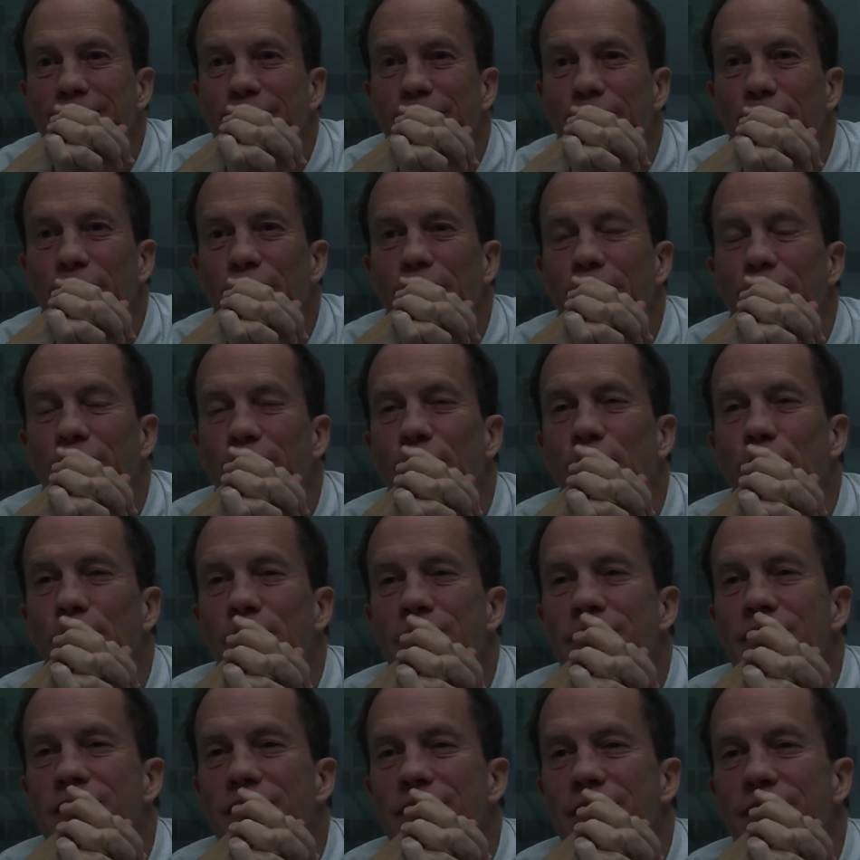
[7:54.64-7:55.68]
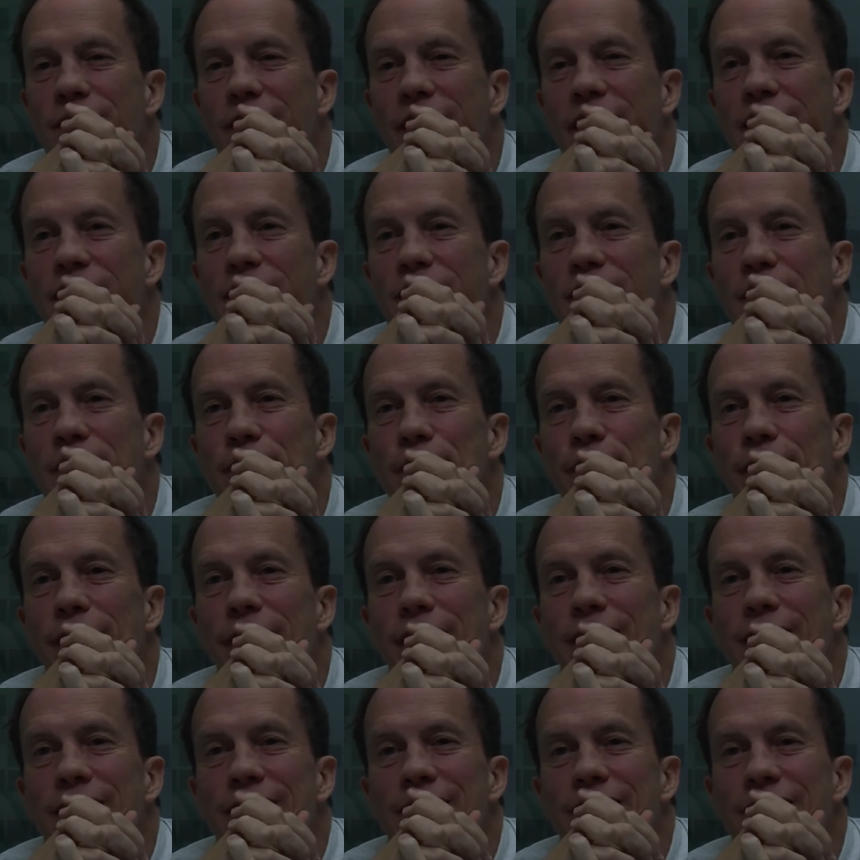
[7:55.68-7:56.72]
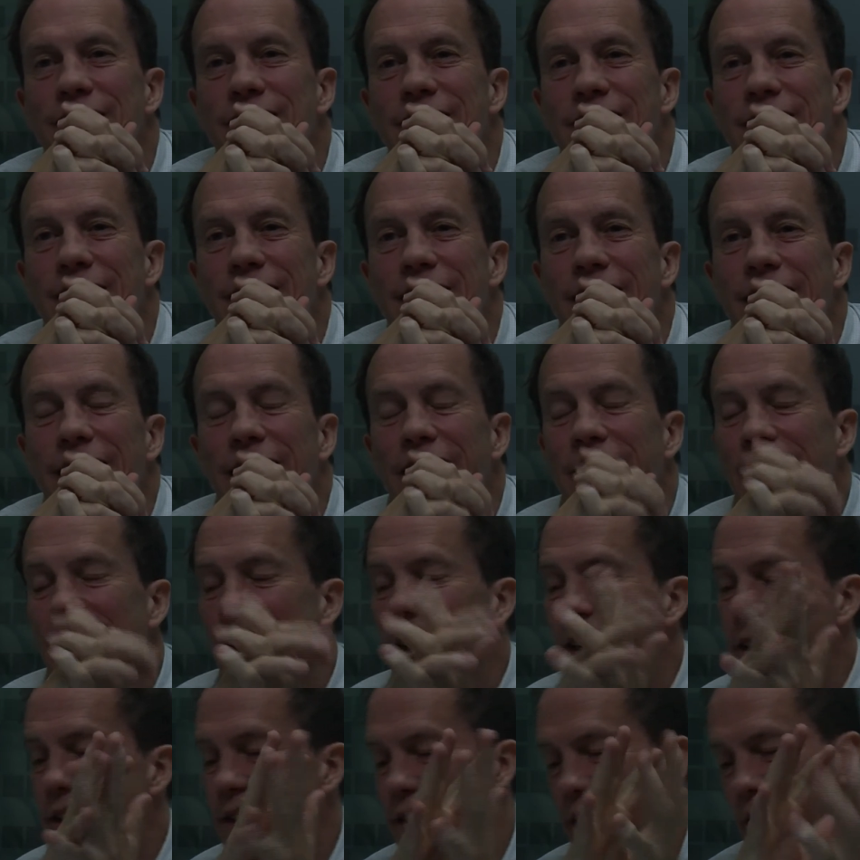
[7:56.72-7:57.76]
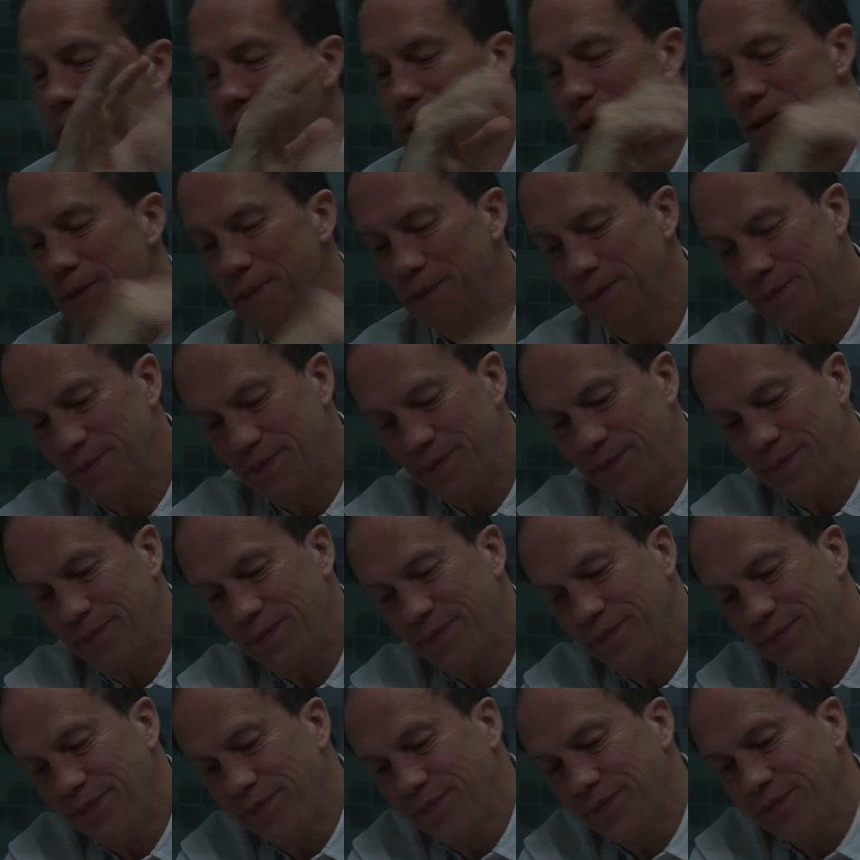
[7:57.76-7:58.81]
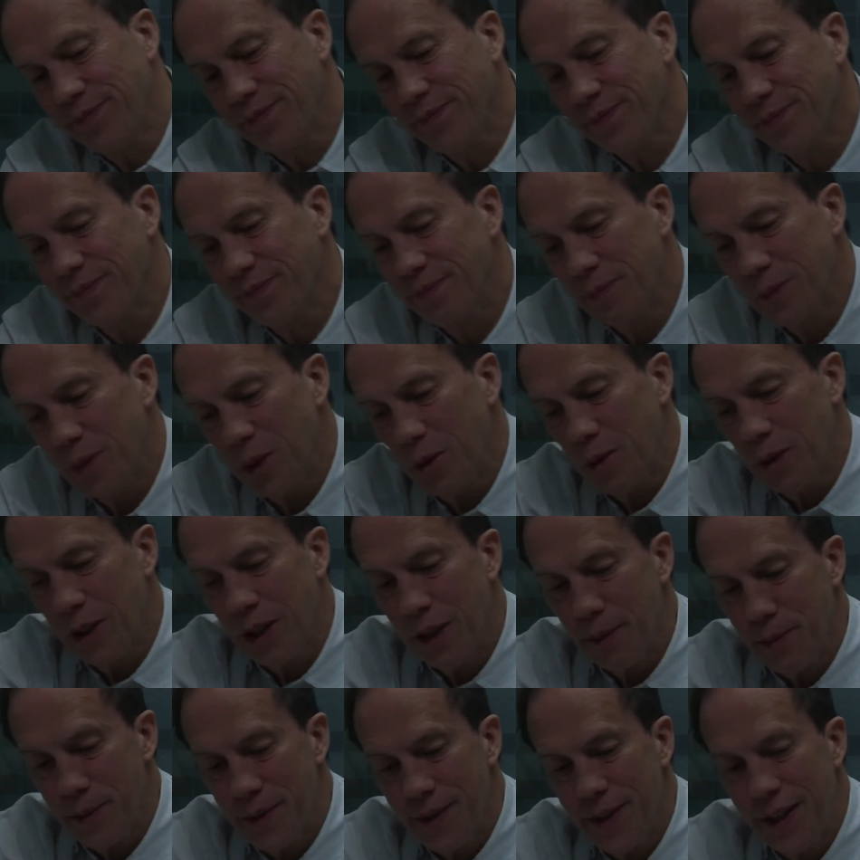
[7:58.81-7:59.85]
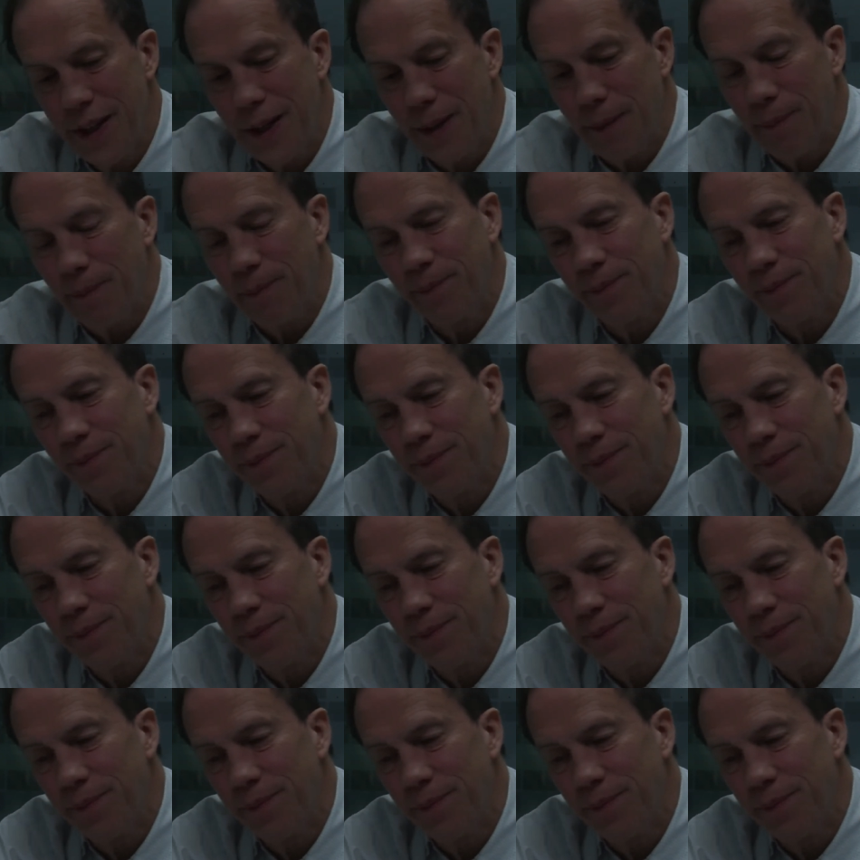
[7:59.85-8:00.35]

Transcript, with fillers: For, for reasons of national defense. So, what happens then?